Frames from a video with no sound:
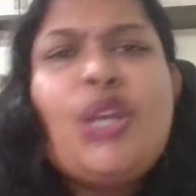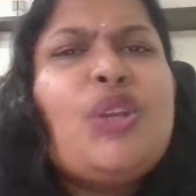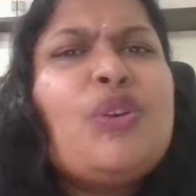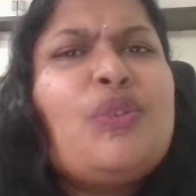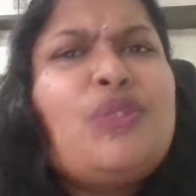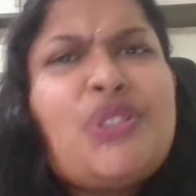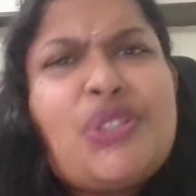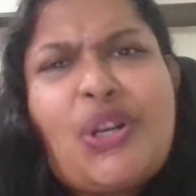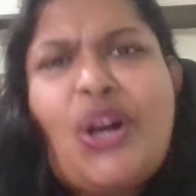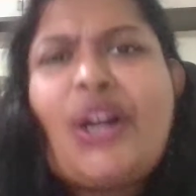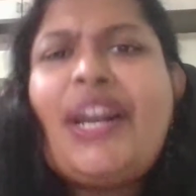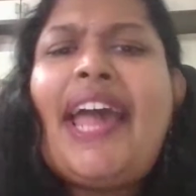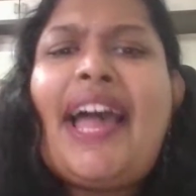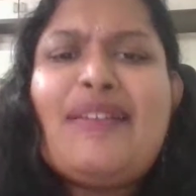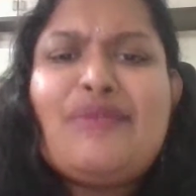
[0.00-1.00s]
You do
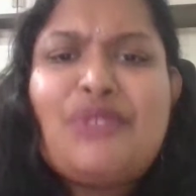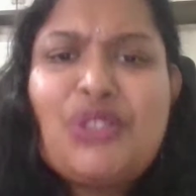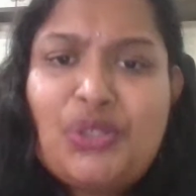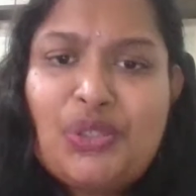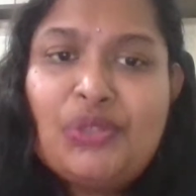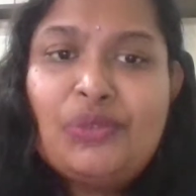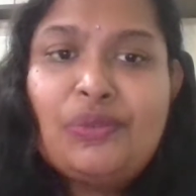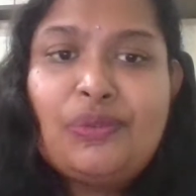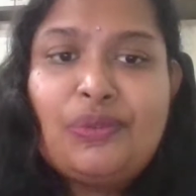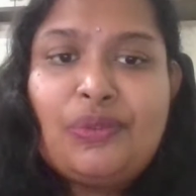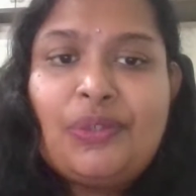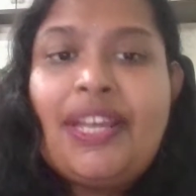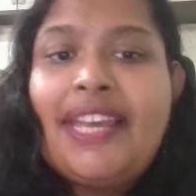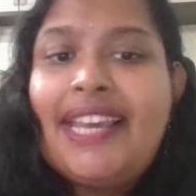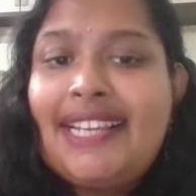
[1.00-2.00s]
not have to
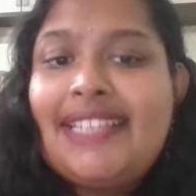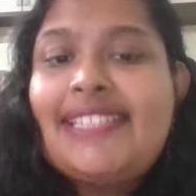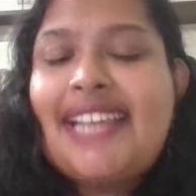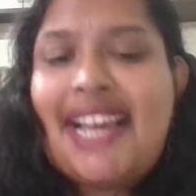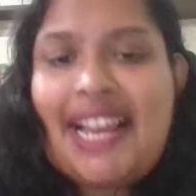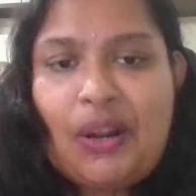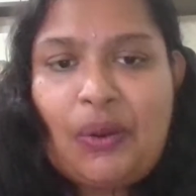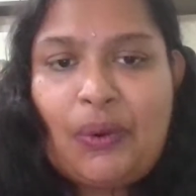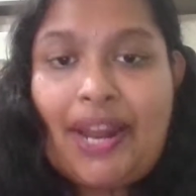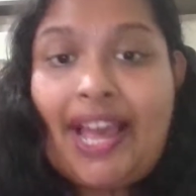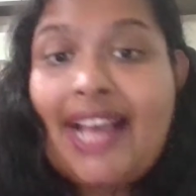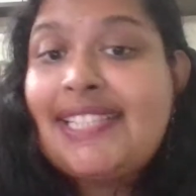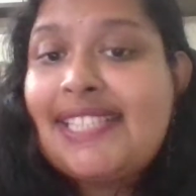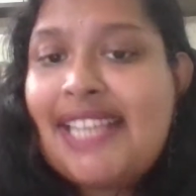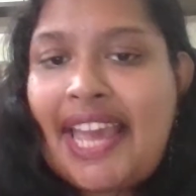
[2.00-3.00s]
do it alone.
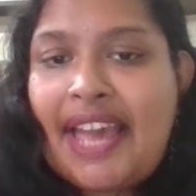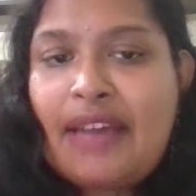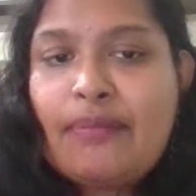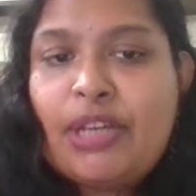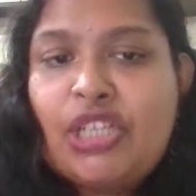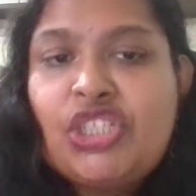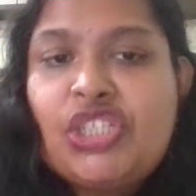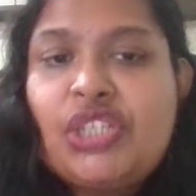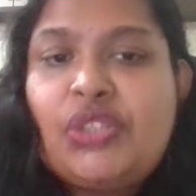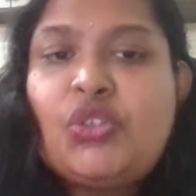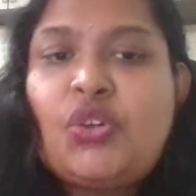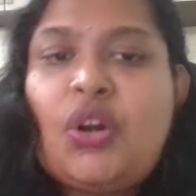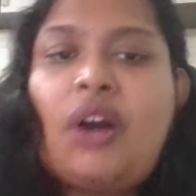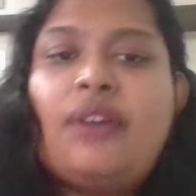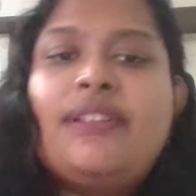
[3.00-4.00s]
As I have
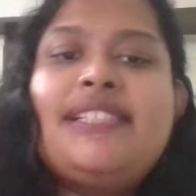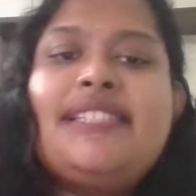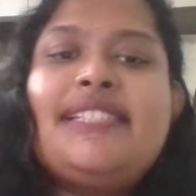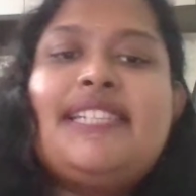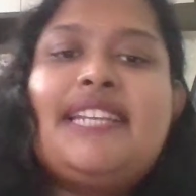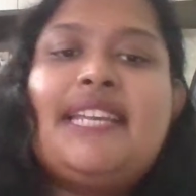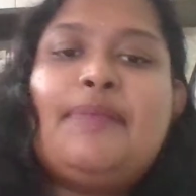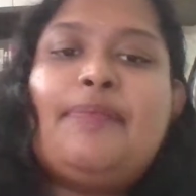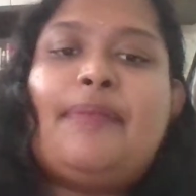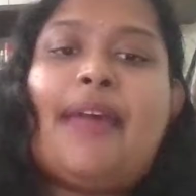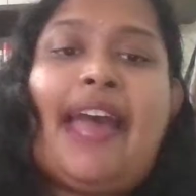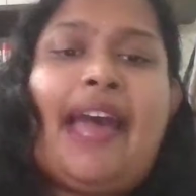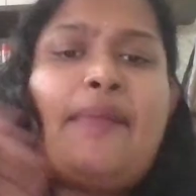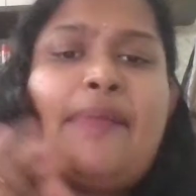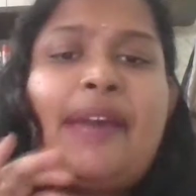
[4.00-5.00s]
mentioned throughout the stream,
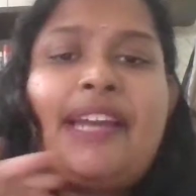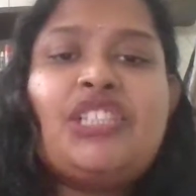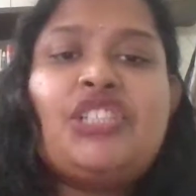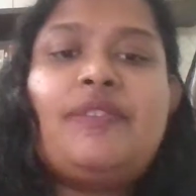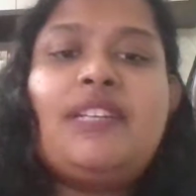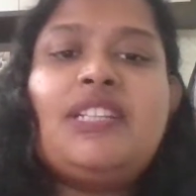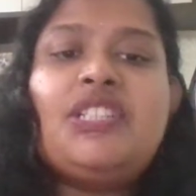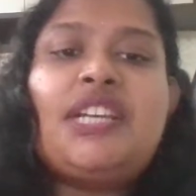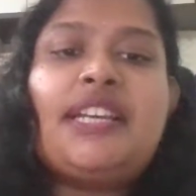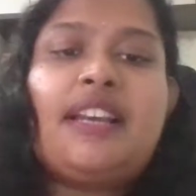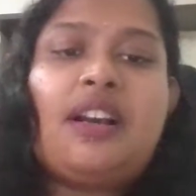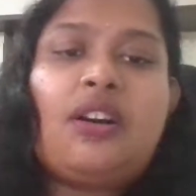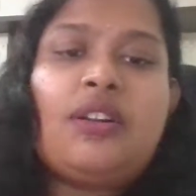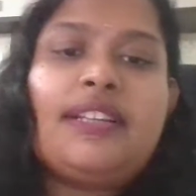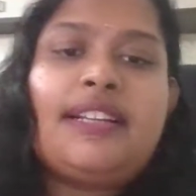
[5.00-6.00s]
I am actively
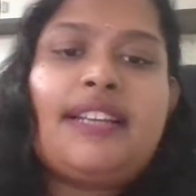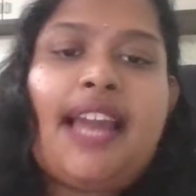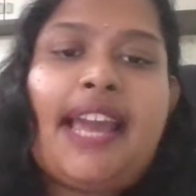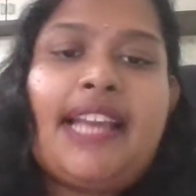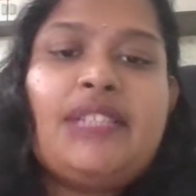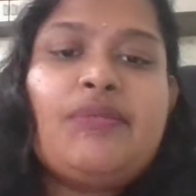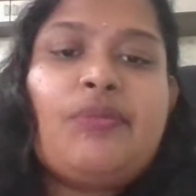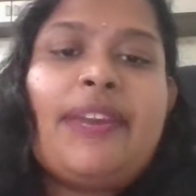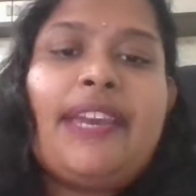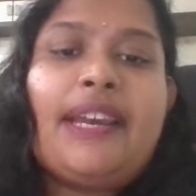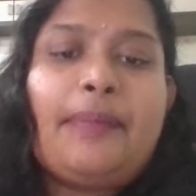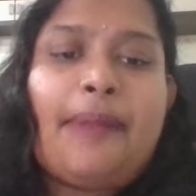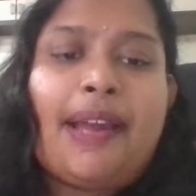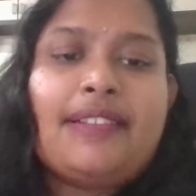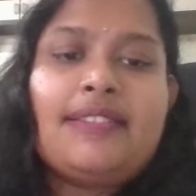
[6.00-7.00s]
taking on the clients for
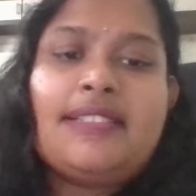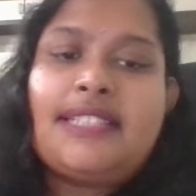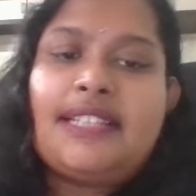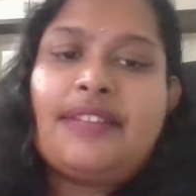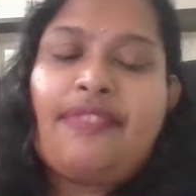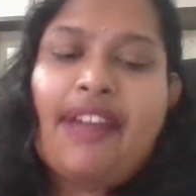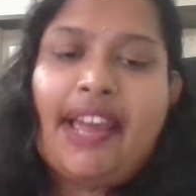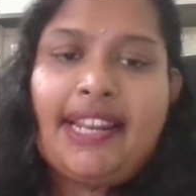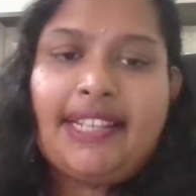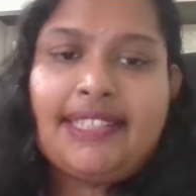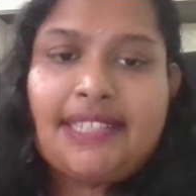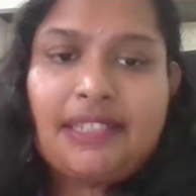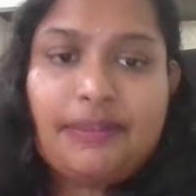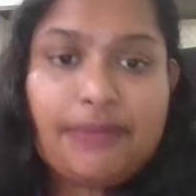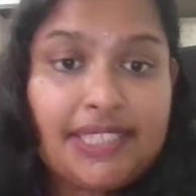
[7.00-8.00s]
income tax return filing
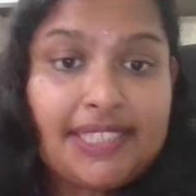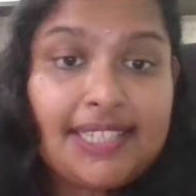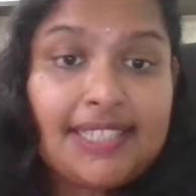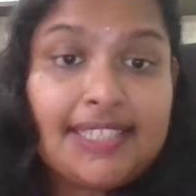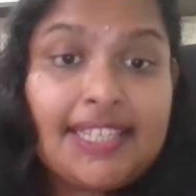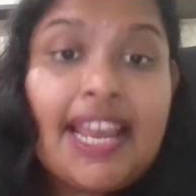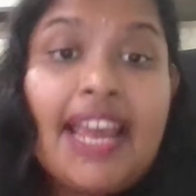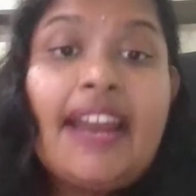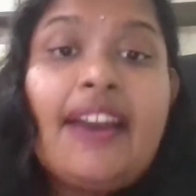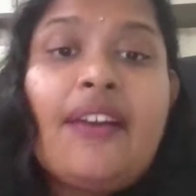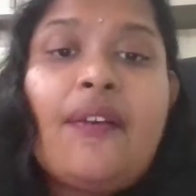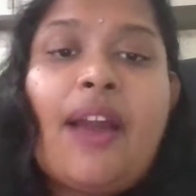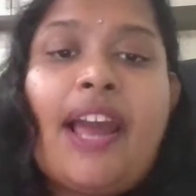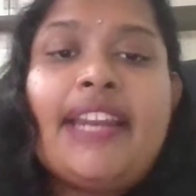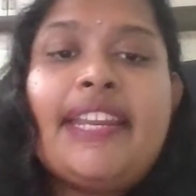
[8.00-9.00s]
services
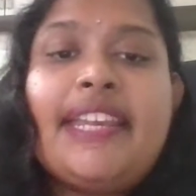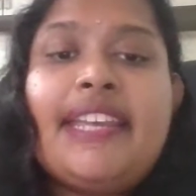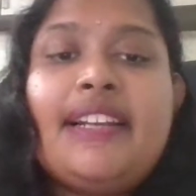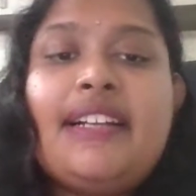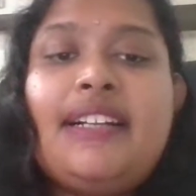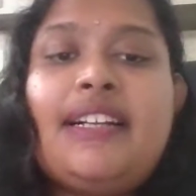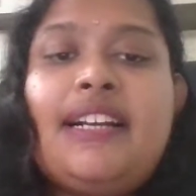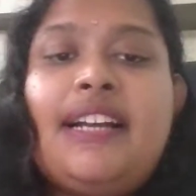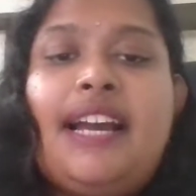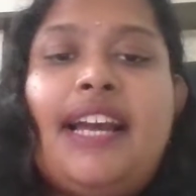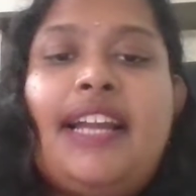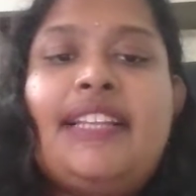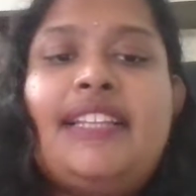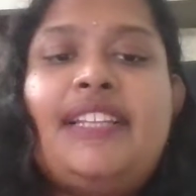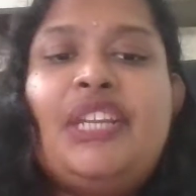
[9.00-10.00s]
right here
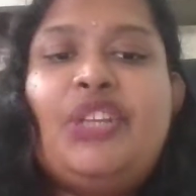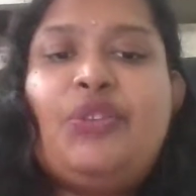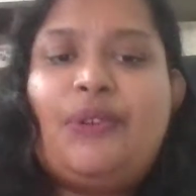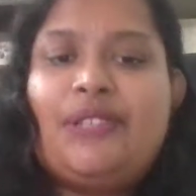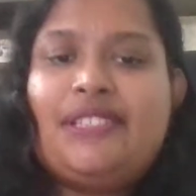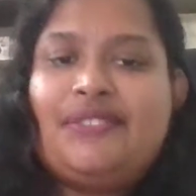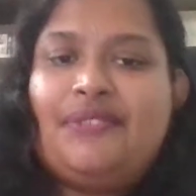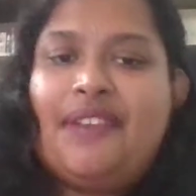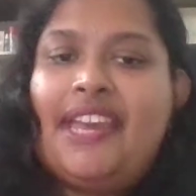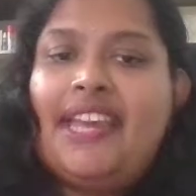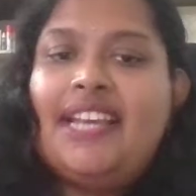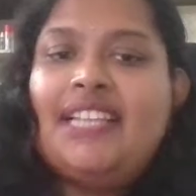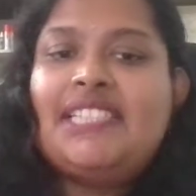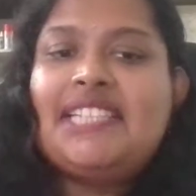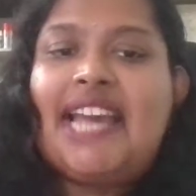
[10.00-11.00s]
at the
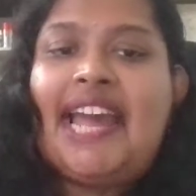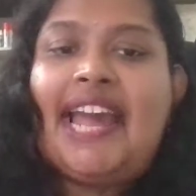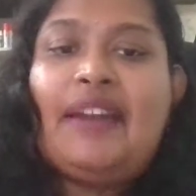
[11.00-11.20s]
Neethuonstage.